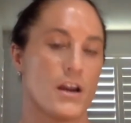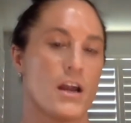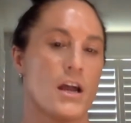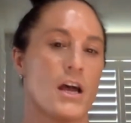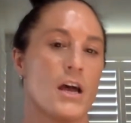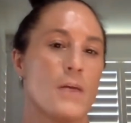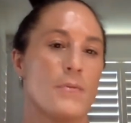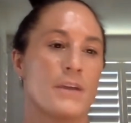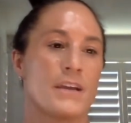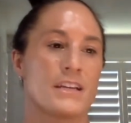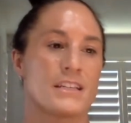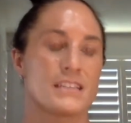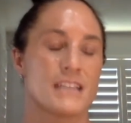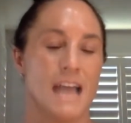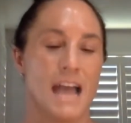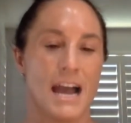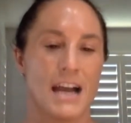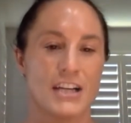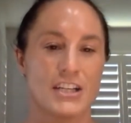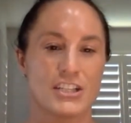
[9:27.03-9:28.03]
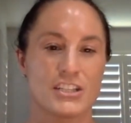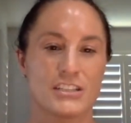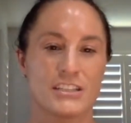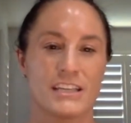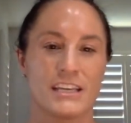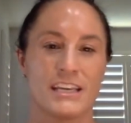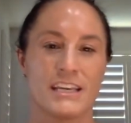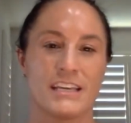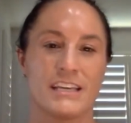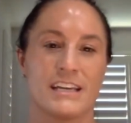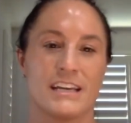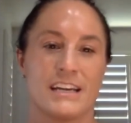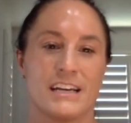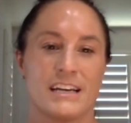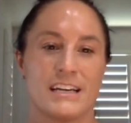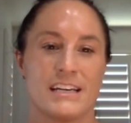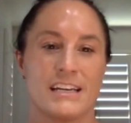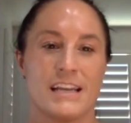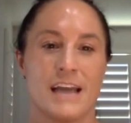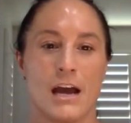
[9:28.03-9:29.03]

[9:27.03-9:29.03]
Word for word: because it actually not